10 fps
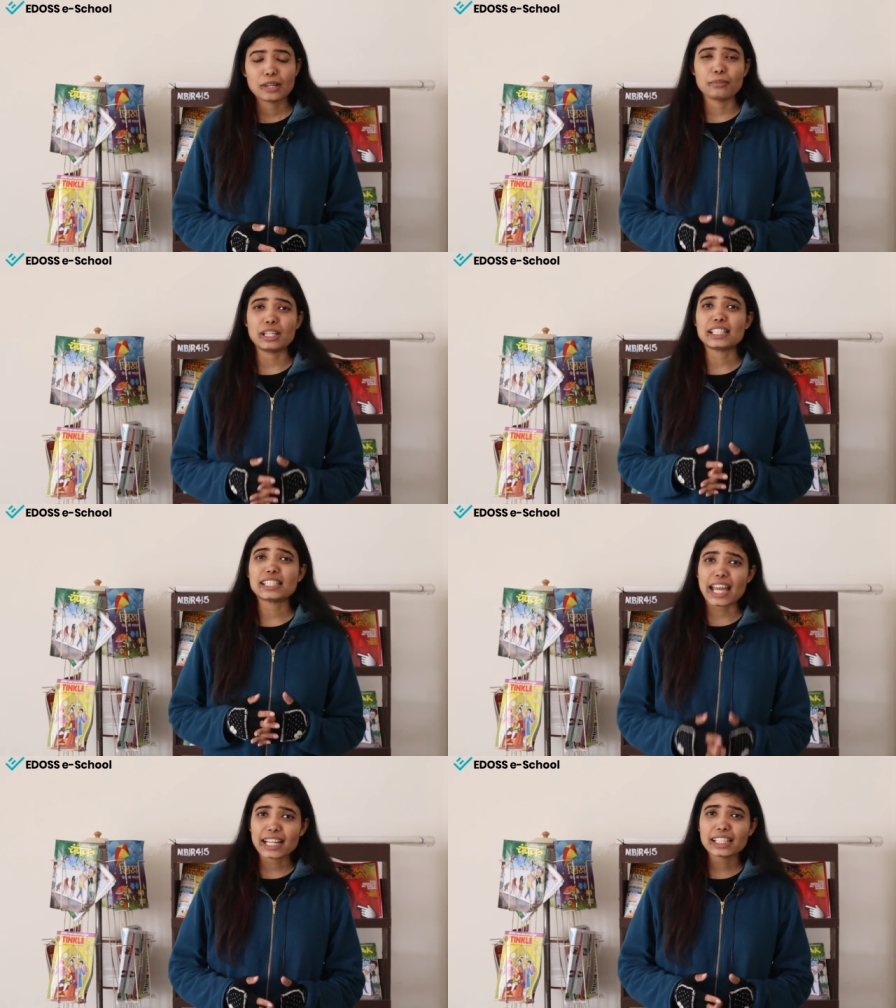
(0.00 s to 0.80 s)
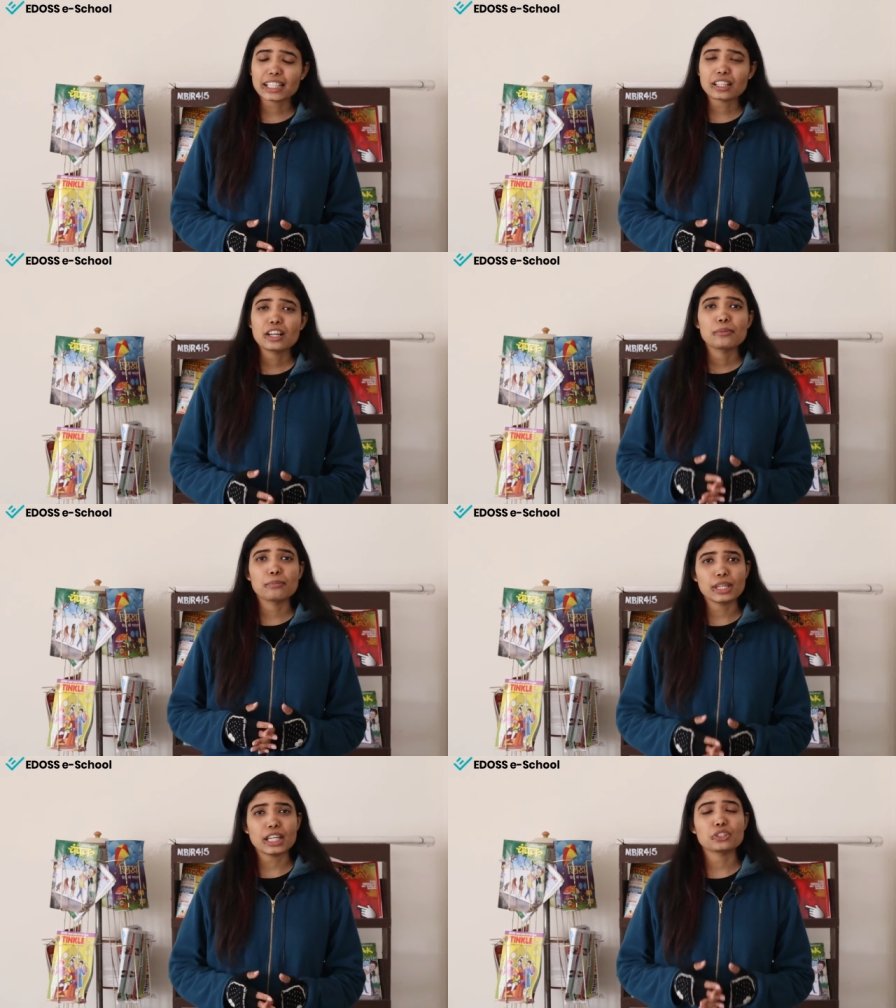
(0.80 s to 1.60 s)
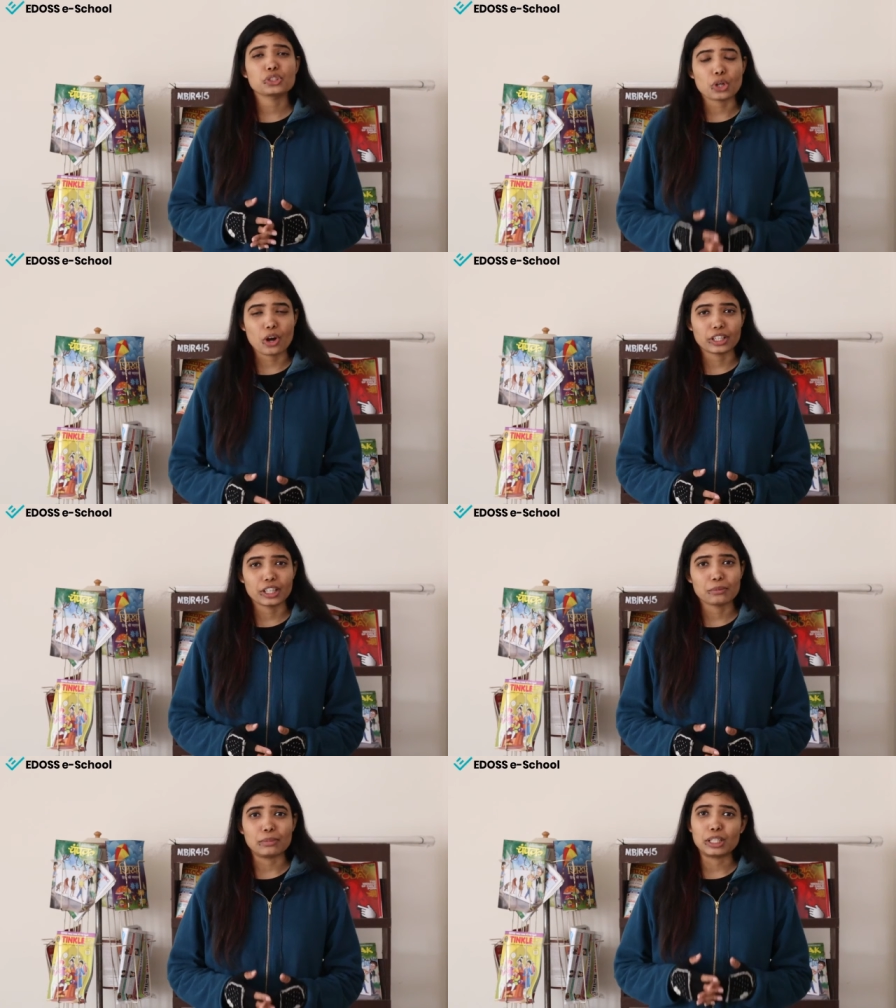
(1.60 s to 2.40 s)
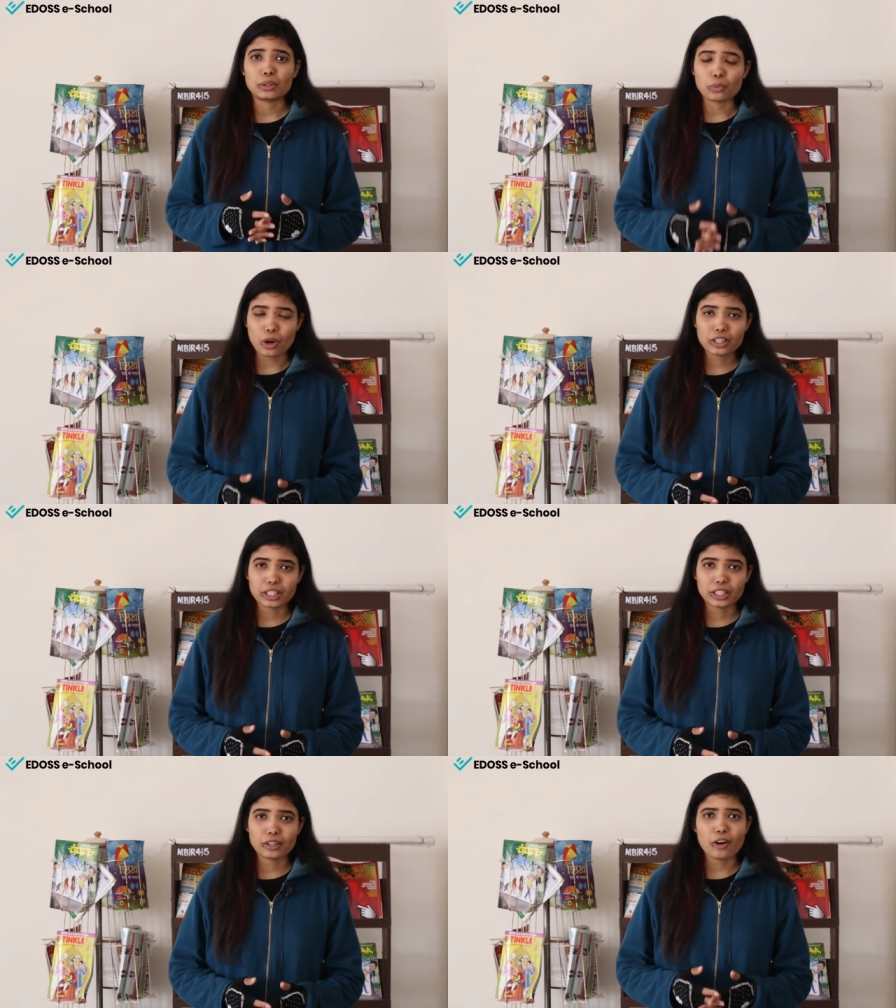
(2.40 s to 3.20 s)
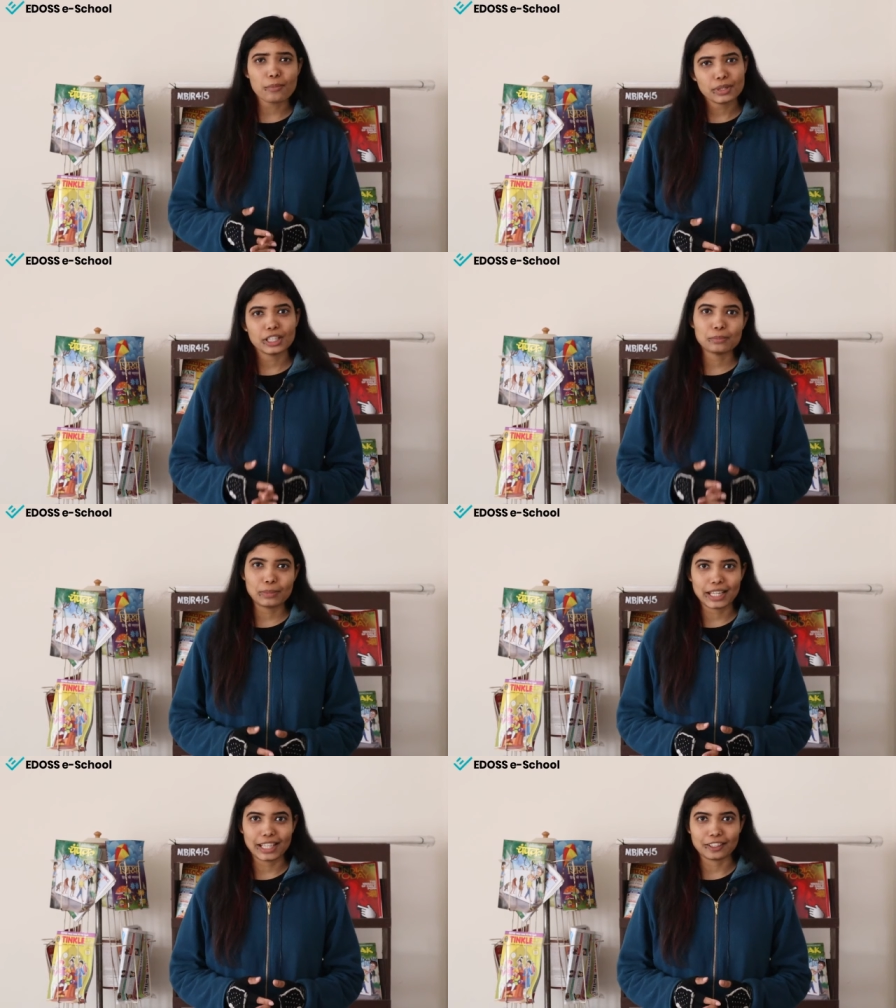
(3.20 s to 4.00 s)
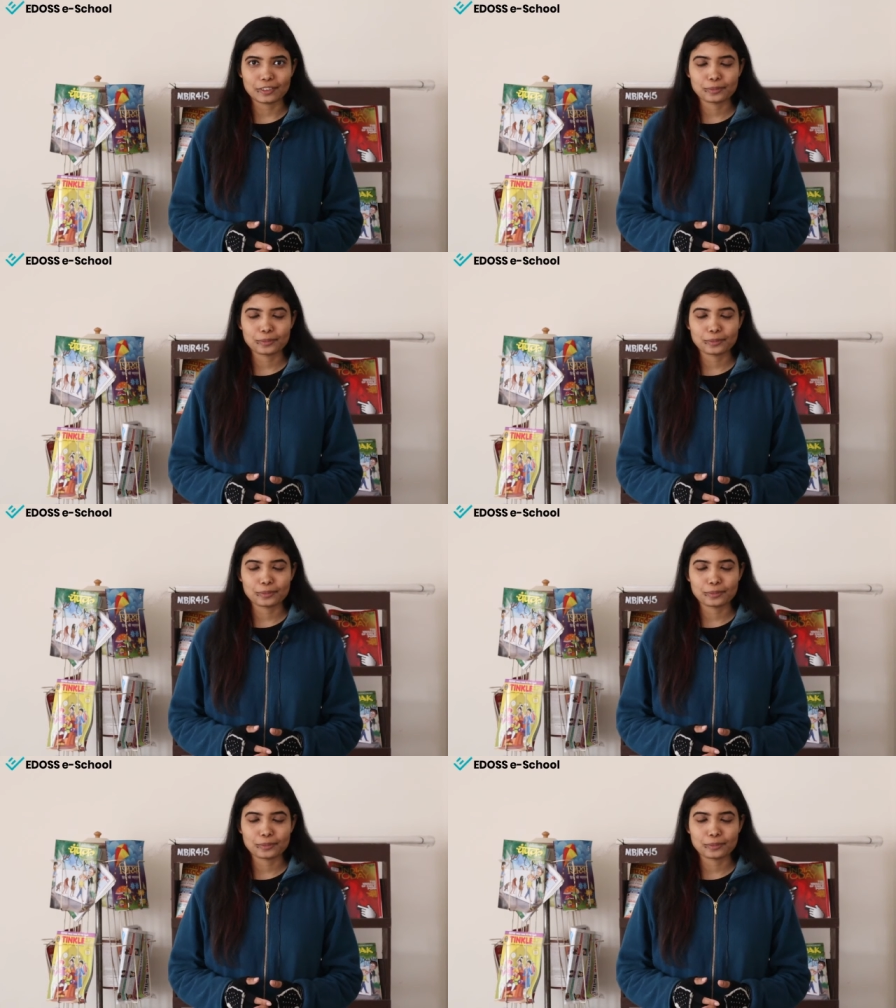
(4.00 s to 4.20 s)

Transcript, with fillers: be it cycling, be it jogging, be it walking or be it playing.